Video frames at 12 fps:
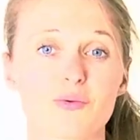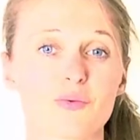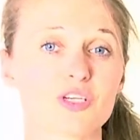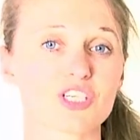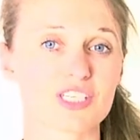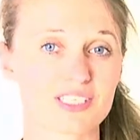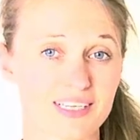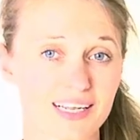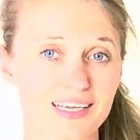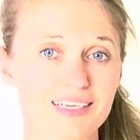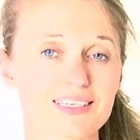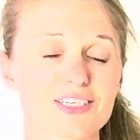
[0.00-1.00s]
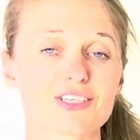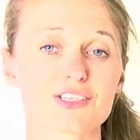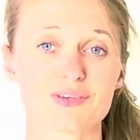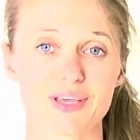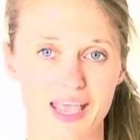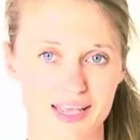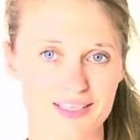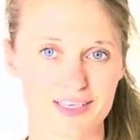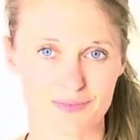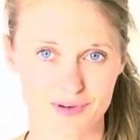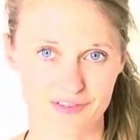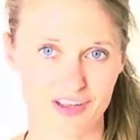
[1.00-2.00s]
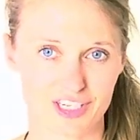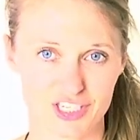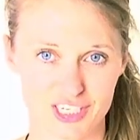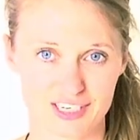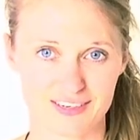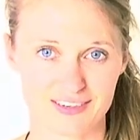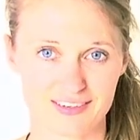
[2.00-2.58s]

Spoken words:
which is linked to cancer prevention.